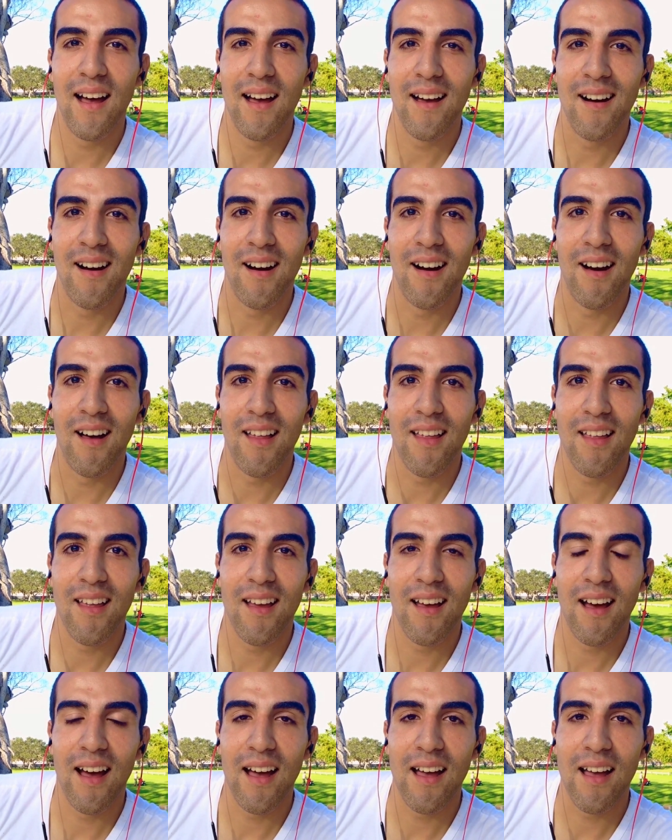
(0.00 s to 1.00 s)
uh,
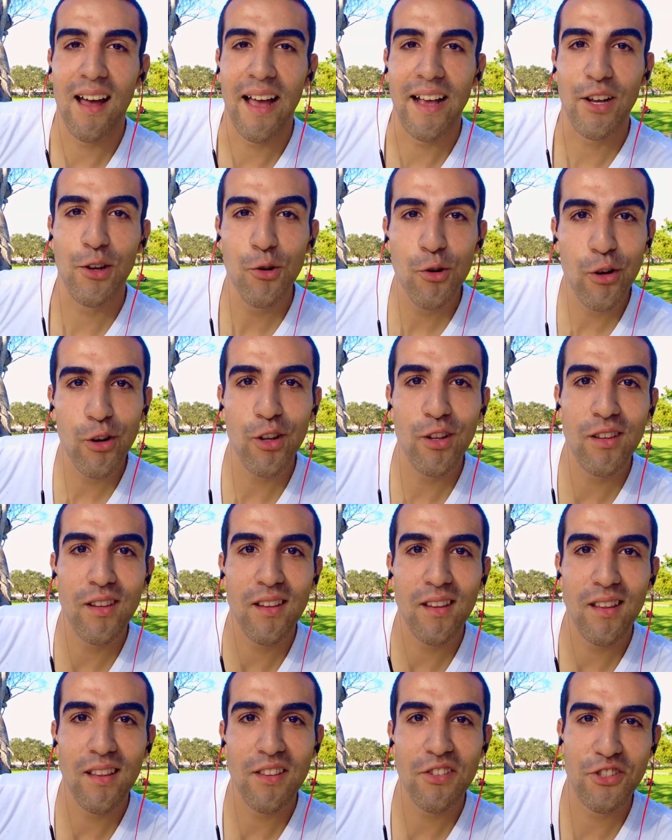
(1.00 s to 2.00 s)
I googled
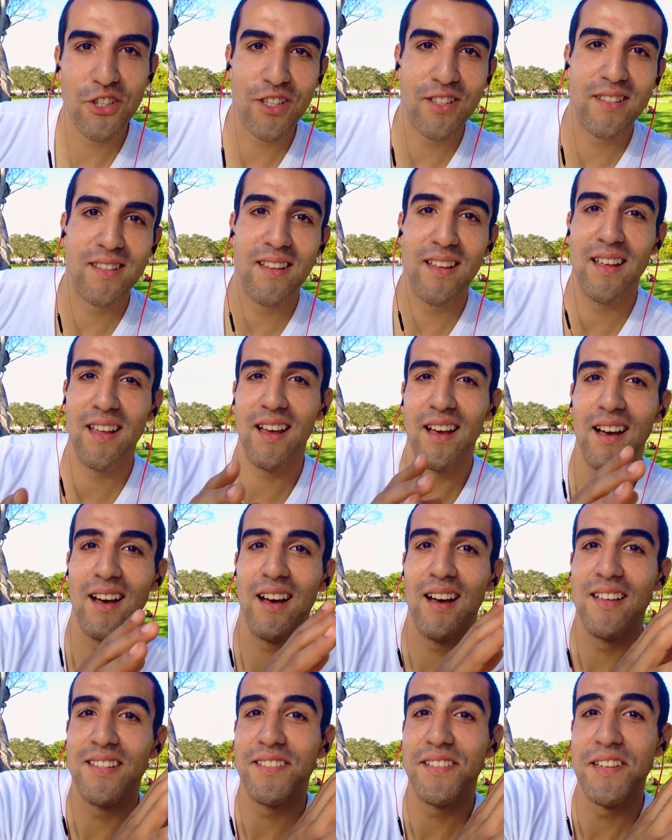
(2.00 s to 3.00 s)
just
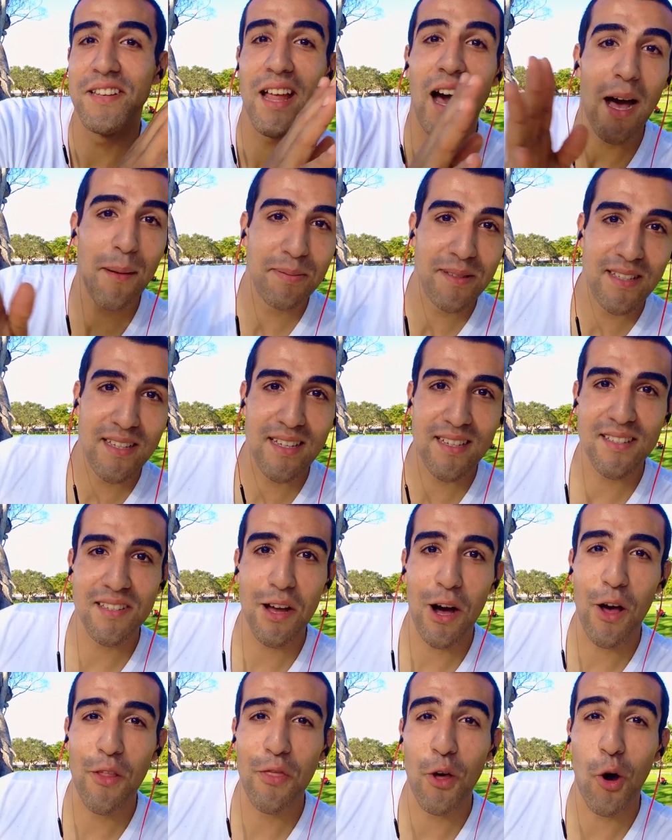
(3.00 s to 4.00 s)
a synopsis
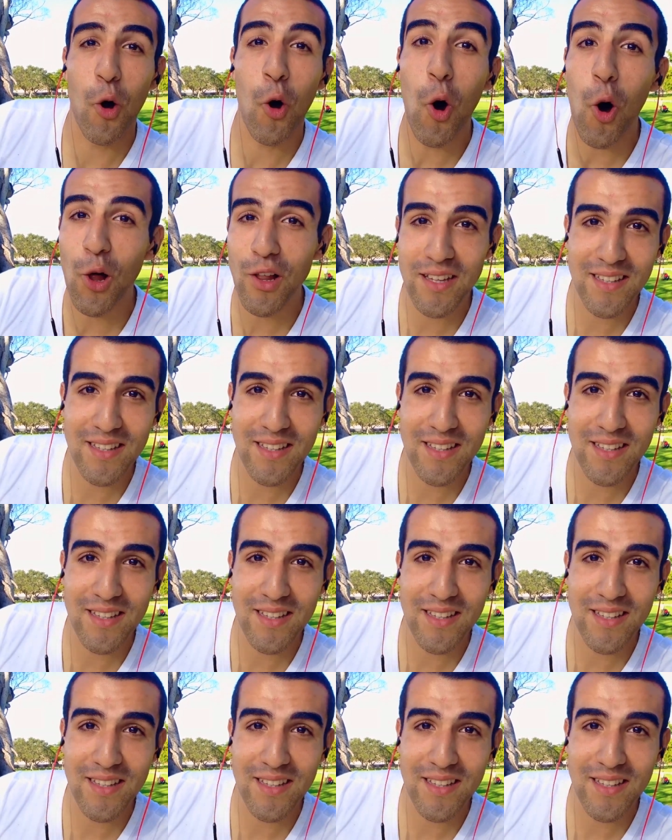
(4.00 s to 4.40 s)
on the whole